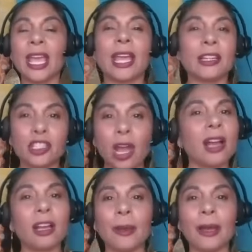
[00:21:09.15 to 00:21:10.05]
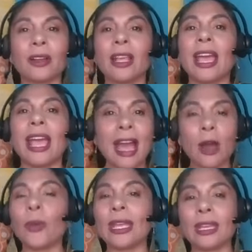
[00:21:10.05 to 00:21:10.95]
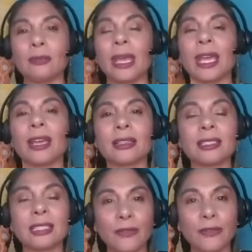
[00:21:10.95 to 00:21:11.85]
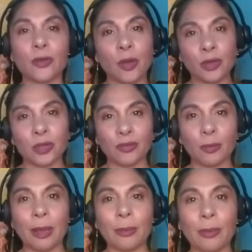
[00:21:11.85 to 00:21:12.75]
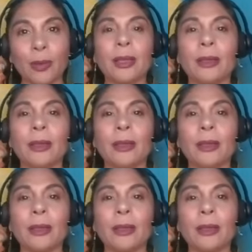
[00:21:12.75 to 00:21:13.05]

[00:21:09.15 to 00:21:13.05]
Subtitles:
and talk about how we can make safer roads for people.